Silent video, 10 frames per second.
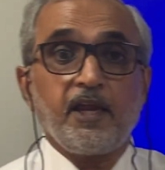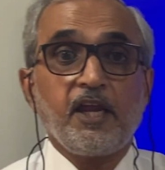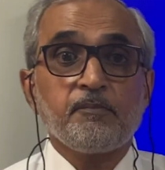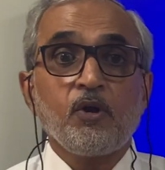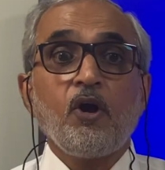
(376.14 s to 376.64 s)

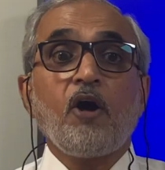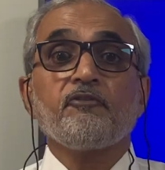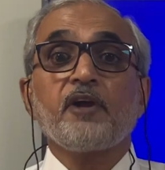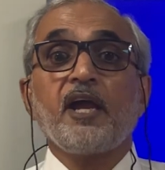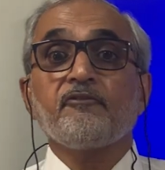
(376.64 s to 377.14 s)
aim
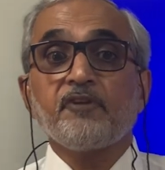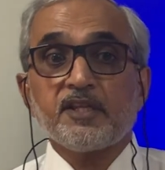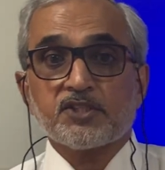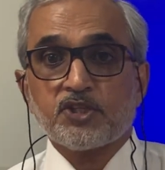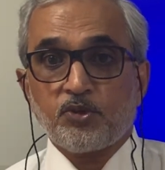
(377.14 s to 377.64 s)
of every
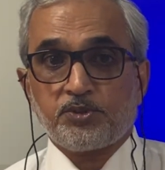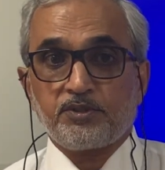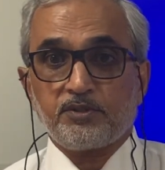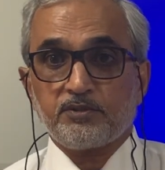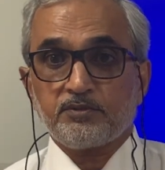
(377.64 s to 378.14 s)

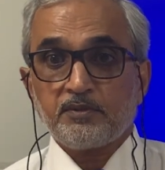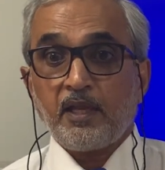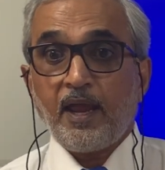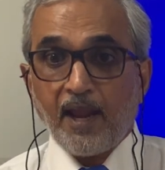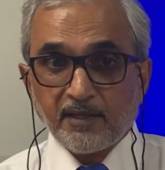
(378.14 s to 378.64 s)
institution
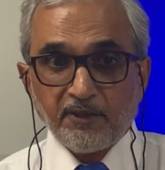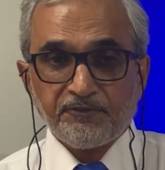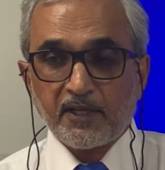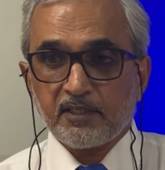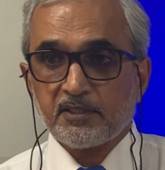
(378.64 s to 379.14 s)
and the
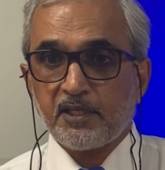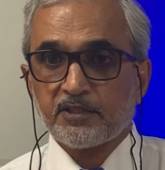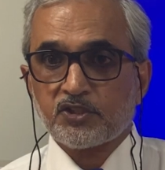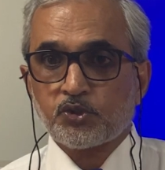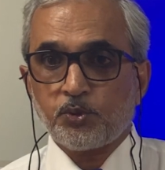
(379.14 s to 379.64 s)
faculty and
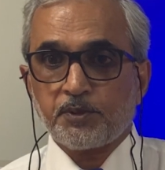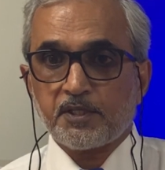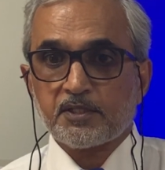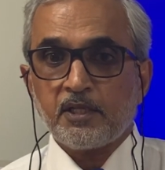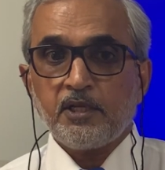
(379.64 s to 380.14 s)
the
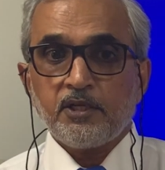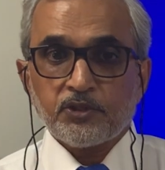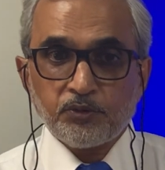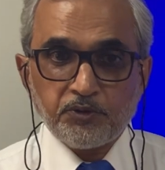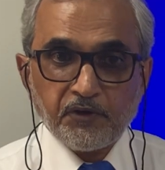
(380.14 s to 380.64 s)
students
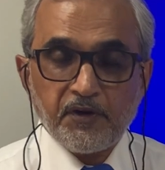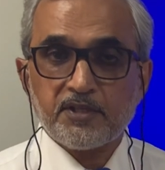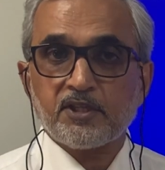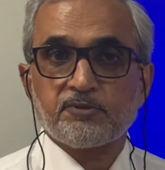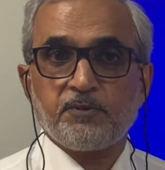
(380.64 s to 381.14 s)
to
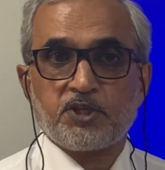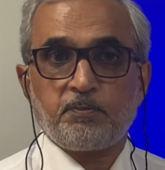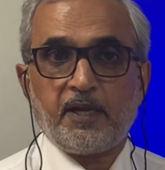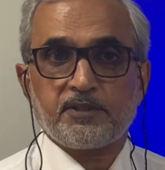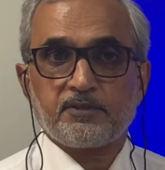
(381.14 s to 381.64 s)
decrease this
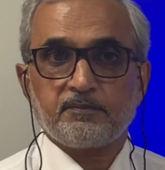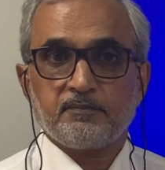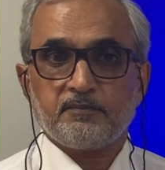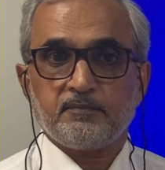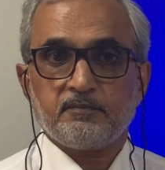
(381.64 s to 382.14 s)
mismatch.
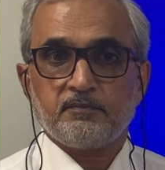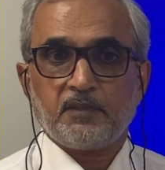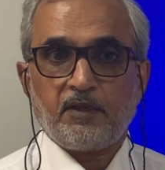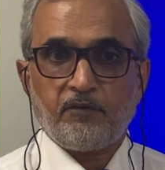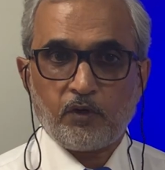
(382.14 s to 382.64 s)

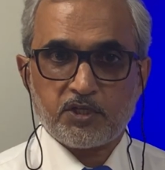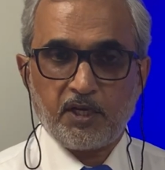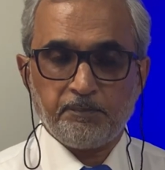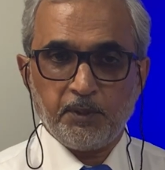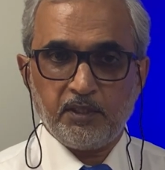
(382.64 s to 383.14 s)
For
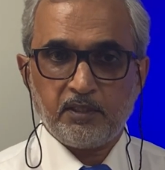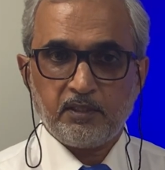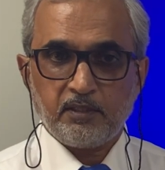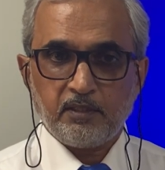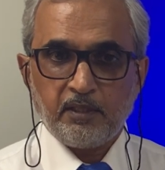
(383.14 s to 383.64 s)
example,
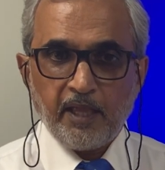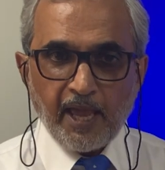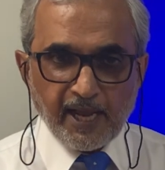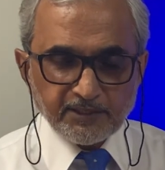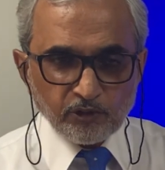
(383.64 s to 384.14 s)

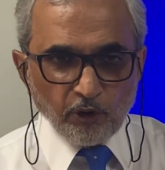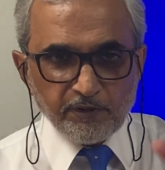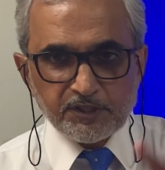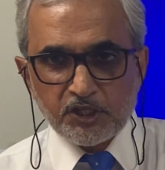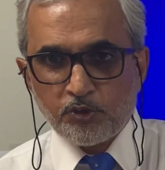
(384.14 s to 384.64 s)
as the
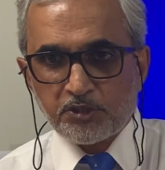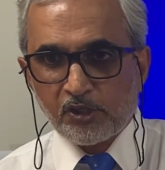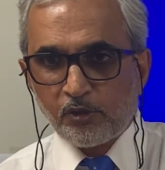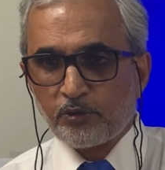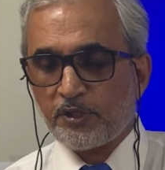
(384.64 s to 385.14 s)
COVID
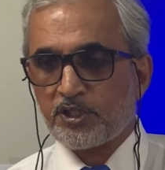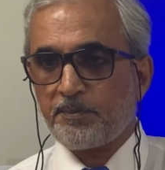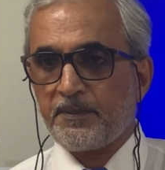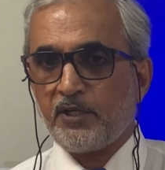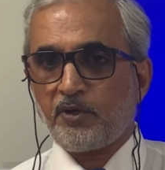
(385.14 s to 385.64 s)
situation is going to
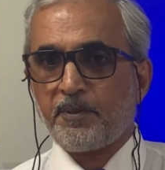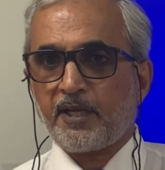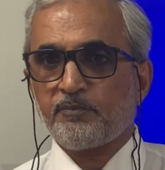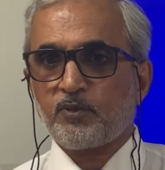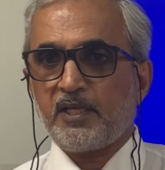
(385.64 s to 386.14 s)
disappear or
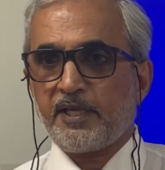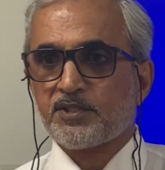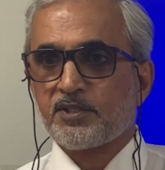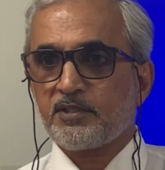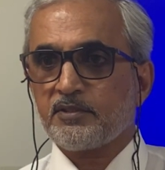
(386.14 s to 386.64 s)
become
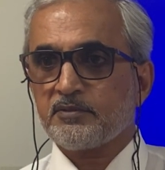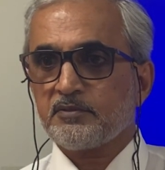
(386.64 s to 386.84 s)
less,